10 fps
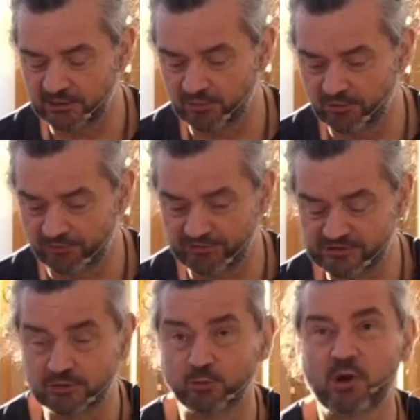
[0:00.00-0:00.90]
and the
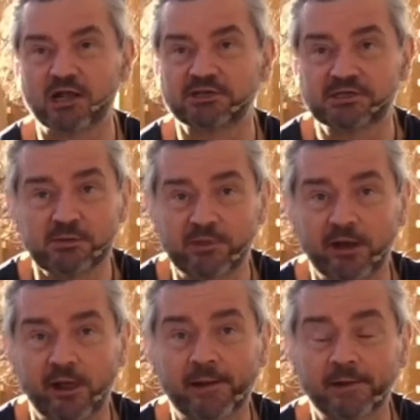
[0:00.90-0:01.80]
physical practice,
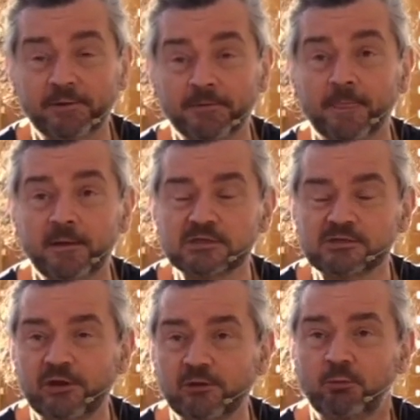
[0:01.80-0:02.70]
something like that.
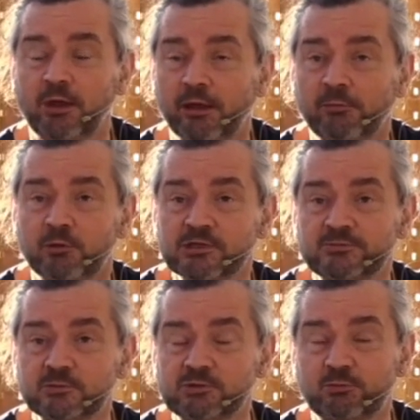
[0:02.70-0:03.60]
It's around applying
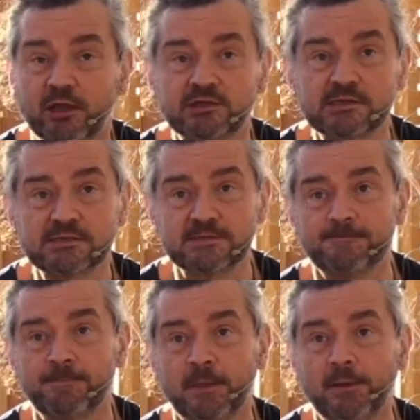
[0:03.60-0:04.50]
principles to
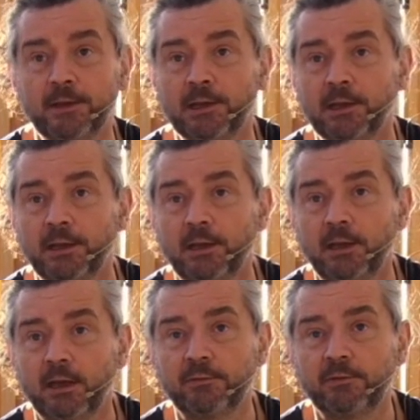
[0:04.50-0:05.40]
practice.
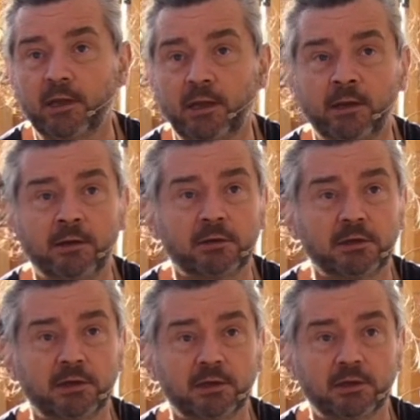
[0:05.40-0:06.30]
And then,
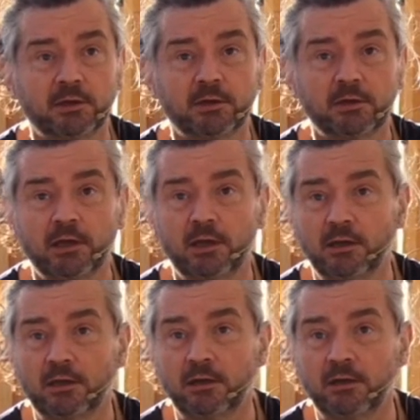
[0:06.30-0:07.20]

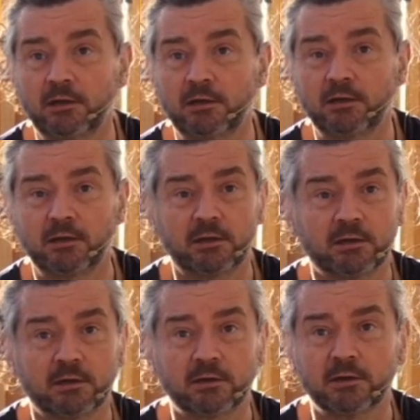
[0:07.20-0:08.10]
uh,
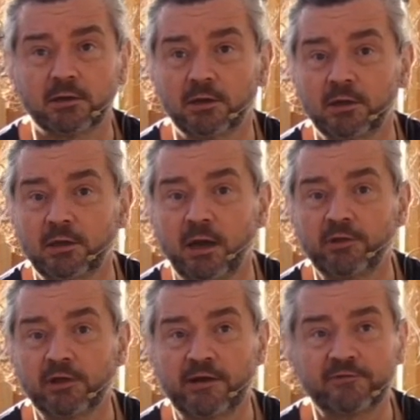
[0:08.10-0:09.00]

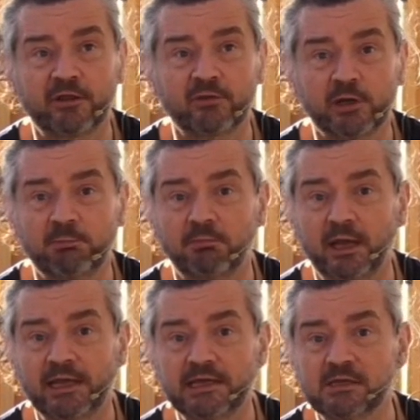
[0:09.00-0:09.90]
I think I have another one
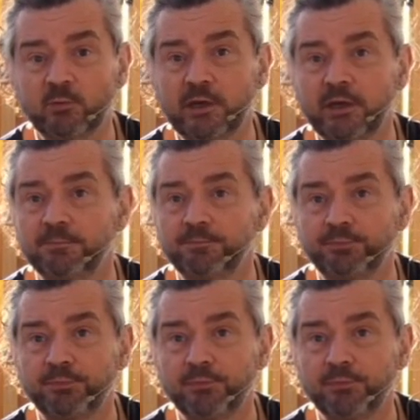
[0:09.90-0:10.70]
in May somewhere.